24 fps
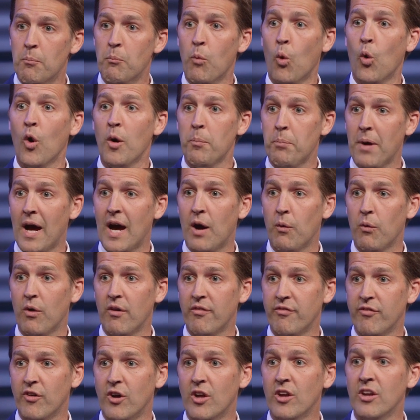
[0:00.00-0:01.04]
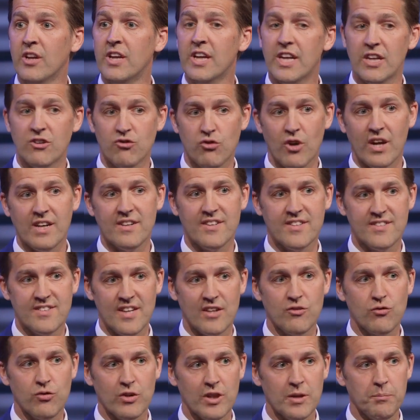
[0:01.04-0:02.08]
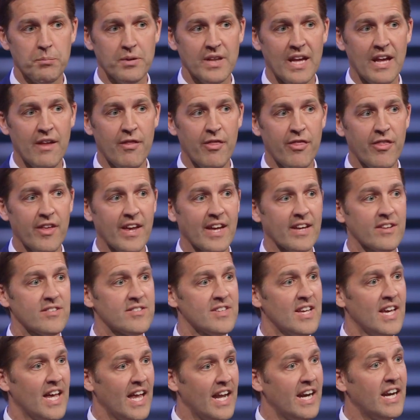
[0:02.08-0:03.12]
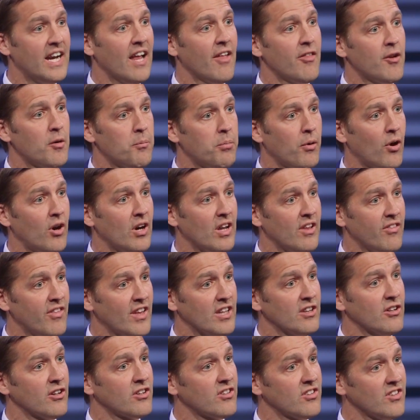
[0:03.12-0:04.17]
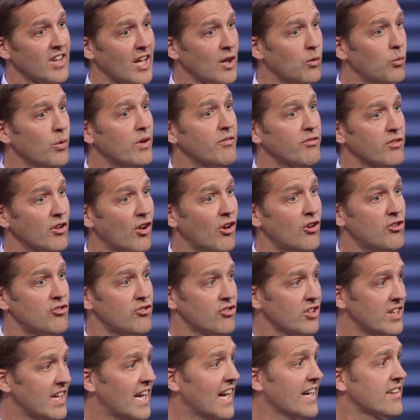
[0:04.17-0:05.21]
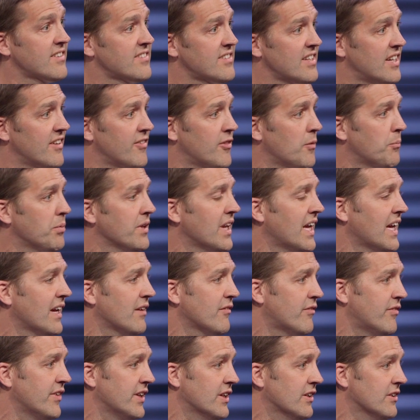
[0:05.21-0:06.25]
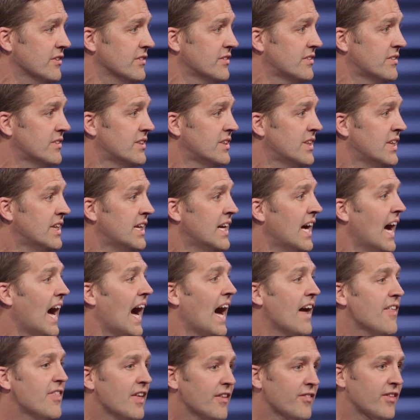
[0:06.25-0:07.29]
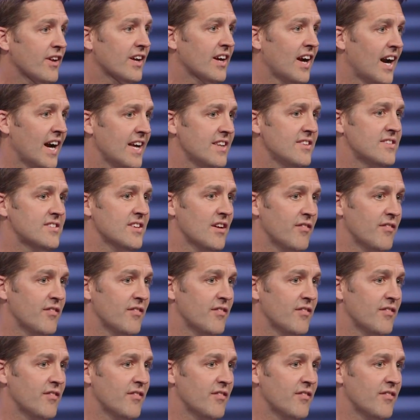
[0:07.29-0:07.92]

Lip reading: more powerful in trying to centrally plan things, and another party that looks like we've largely exited the playing field. I think the kinds